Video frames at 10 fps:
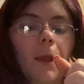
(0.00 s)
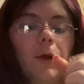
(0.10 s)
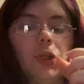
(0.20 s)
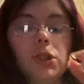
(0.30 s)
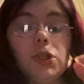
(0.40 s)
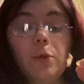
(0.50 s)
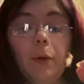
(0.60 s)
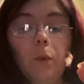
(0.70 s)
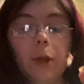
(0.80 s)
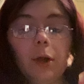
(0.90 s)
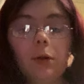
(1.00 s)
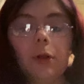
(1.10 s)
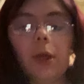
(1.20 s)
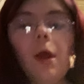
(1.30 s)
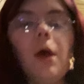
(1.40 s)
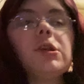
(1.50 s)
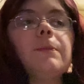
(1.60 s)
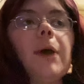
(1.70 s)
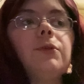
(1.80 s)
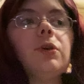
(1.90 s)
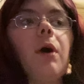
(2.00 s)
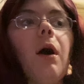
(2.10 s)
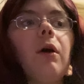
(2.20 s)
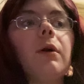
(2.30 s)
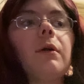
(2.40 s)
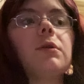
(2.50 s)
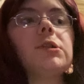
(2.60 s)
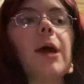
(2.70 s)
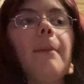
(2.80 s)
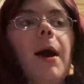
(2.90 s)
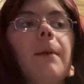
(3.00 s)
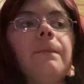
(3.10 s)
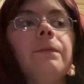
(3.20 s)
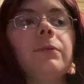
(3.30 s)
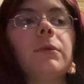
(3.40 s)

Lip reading: Like, she's super weird. Like, sometimes she'll call her stepmom